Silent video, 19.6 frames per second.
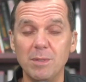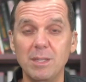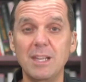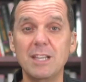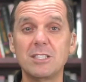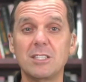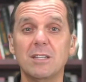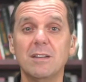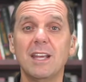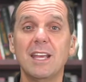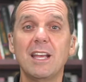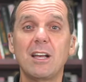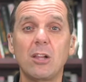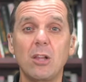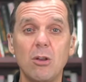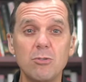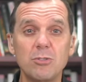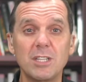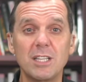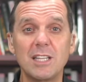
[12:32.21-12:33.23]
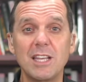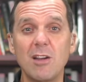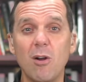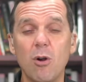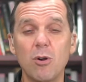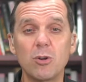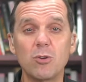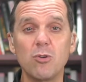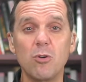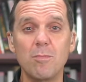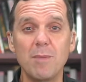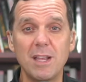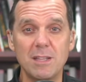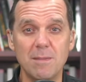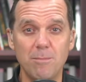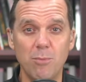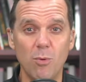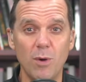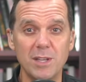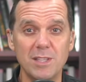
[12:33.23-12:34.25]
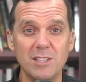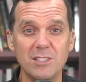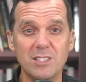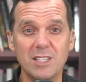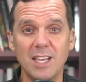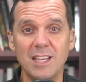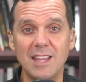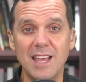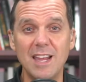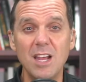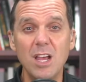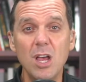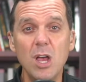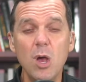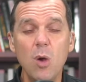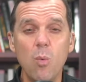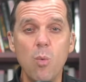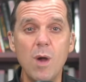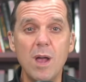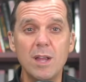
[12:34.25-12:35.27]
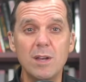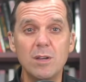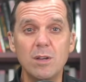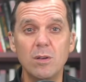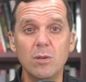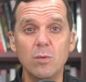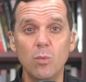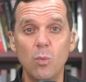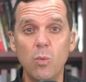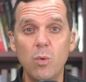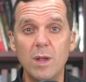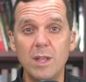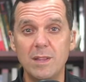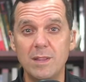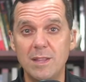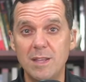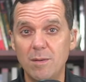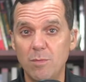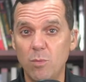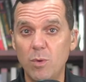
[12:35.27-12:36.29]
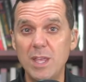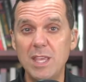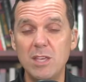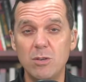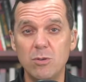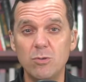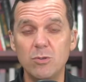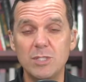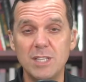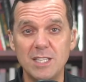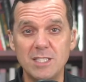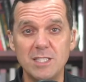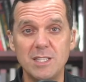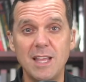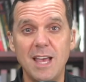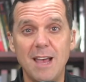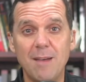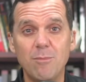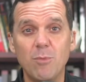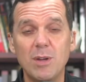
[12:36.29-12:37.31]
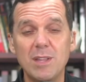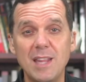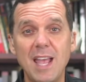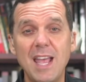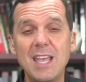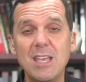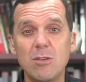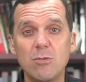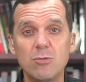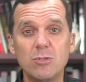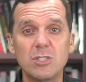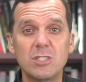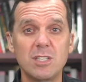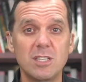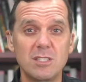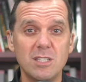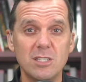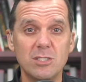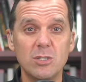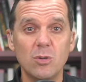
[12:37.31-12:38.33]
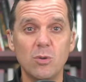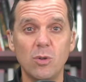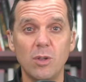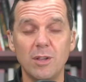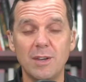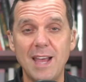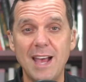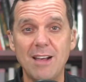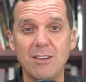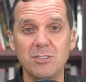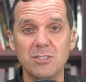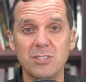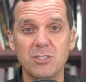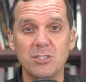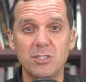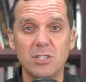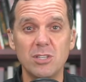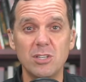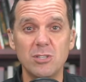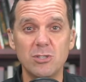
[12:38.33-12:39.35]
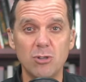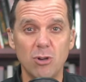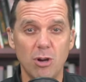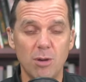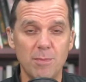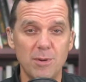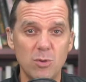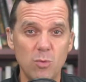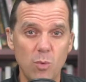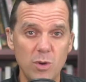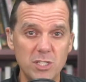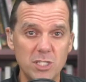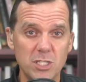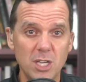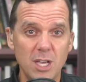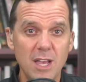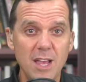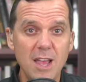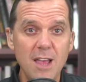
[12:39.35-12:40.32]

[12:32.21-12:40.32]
Listen, in closing, the article made the point to say that when we, that we use, that's them, when they use statistical analysis to determine which